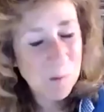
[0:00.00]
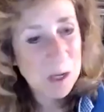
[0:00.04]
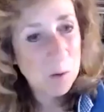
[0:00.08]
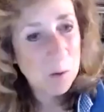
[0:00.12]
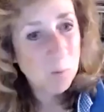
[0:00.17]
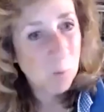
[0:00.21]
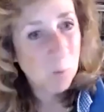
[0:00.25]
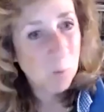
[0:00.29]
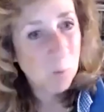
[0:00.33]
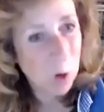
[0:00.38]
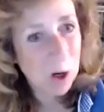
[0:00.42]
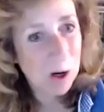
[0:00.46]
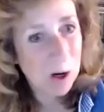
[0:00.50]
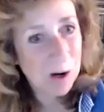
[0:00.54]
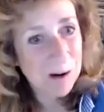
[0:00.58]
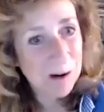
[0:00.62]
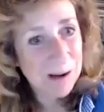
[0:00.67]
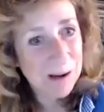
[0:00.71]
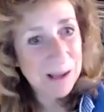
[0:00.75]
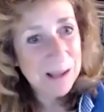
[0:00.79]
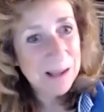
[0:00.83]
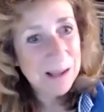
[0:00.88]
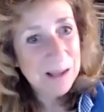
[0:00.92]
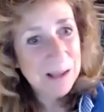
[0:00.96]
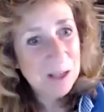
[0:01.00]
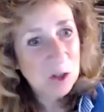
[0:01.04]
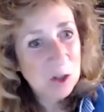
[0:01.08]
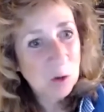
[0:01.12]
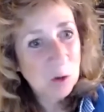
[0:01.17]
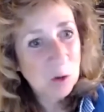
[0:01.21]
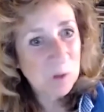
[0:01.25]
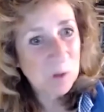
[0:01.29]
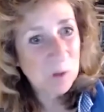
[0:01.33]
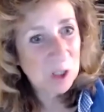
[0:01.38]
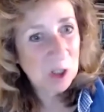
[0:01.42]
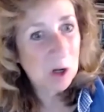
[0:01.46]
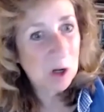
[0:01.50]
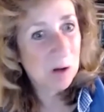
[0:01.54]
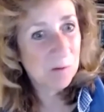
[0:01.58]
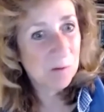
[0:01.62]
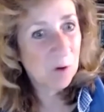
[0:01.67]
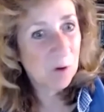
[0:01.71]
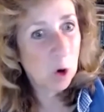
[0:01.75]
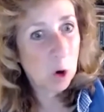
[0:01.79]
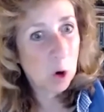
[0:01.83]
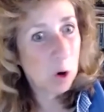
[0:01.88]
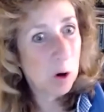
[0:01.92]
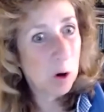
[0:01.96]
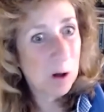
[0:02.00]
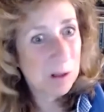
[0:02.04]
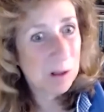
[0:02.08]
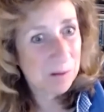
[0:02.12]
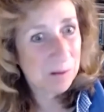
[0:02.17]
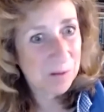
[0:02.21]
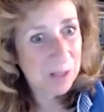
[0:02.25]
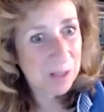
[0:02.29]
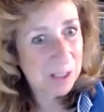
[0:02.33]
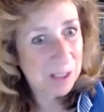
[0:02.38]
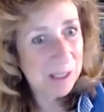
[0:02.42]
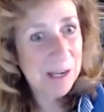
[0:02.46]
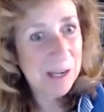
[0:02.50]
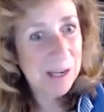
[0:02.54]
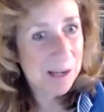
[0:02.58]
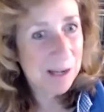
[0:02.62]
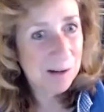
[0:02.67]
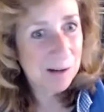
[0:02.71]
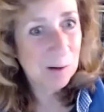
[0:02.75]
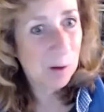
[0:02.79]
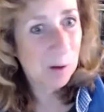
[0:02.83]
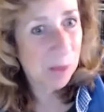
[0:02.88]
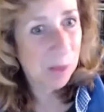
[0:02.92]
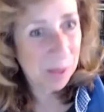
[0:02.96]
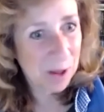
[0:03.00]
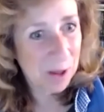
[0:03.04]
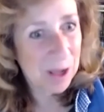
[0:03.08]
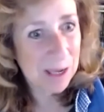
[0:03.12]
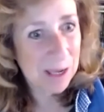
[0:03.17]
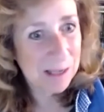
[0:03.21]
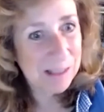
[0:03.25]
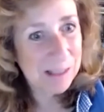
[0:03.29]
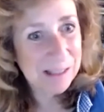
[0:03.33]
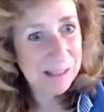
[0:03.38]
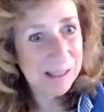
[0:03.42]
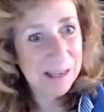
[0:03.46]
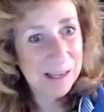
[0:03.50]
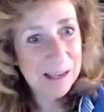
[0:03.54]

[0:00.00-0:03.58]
were to resolve all of the tangled things.